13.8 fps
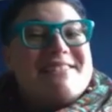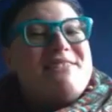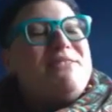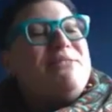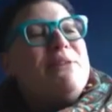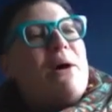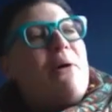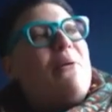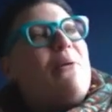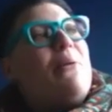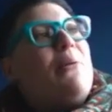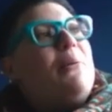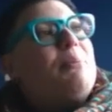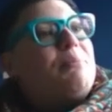
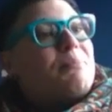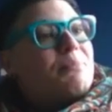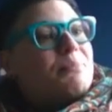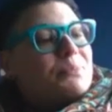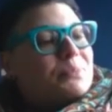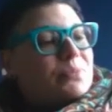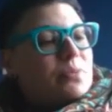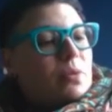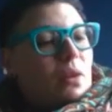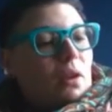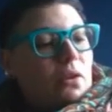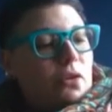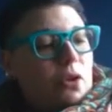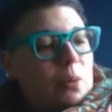So
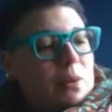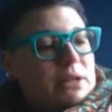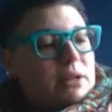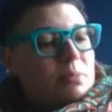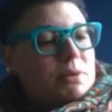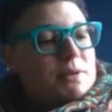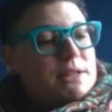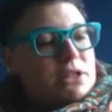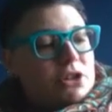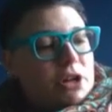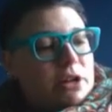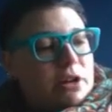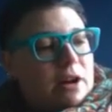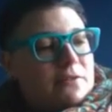we did a
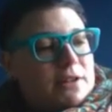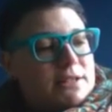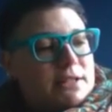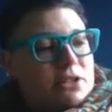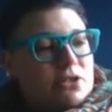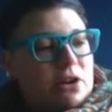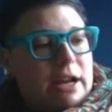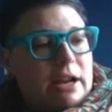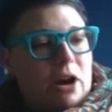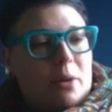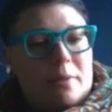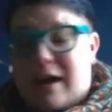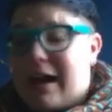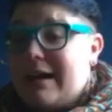procedure in office to and
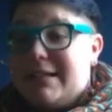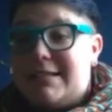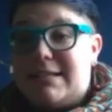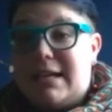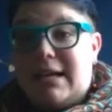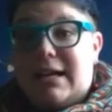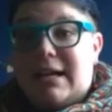help that.